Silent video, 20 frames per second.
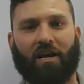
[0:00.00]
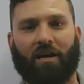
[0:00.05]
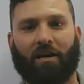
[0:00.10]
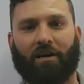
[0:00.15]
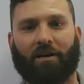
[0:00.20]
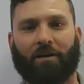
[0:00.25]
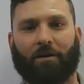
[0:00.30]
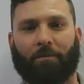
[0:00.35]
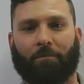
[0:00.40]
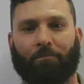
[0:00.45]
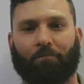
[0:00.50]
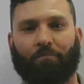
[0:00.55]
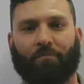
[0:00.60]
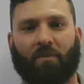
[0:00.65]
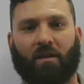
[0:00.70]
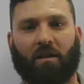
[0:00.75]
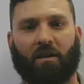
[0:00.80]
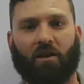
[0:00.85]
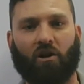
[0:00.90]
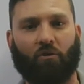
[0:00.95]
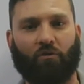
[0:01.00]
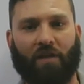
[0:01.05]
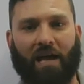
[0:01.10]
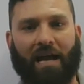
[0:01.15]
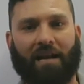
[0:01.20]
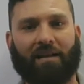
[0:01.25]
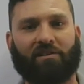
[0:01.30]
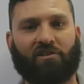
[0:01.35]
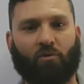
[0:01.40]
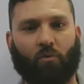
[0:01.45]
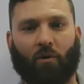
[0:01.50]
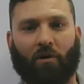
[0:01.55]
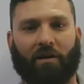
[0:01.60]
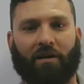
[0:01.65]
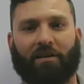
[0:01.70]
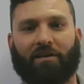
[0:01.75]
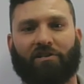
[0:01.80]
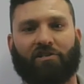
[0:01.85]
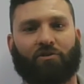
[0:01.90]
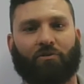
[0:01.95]
That is where
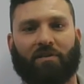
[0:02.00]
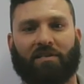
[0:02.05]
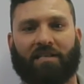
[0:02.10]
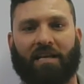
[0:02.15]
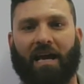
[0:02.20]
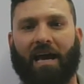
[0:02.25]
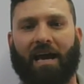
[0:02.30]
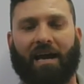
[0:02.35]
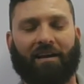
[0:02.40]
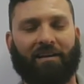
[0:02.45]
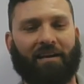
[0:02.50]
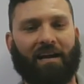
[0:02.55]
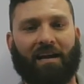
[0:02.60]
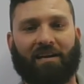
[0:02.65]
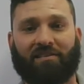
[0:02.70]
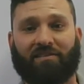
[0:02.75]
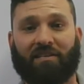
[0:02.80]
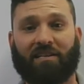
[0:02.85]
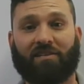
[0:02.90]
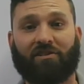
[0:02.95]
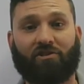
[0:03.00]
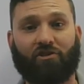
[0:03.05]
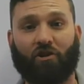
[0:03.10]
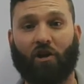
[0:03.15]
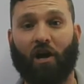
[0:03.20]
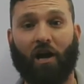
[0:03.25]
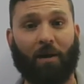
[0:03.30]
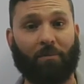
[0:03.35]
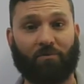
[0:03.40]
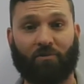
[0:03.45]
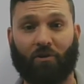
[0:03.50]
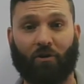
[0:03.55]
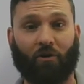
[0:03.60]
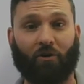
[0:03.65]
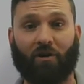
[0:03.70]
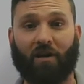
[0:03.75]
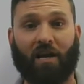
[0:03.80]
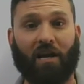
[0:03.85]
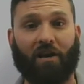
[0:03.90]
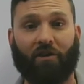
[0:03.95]
industry's at, guys. These jobs,
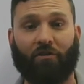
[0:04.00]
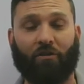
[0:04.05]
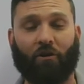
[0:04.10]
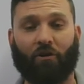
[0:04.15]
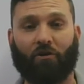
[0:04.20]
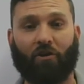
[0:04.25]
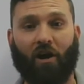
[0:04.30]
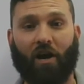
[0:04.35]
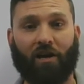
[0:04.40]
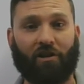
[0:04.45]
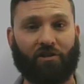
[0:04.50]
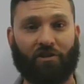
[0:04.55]
they're not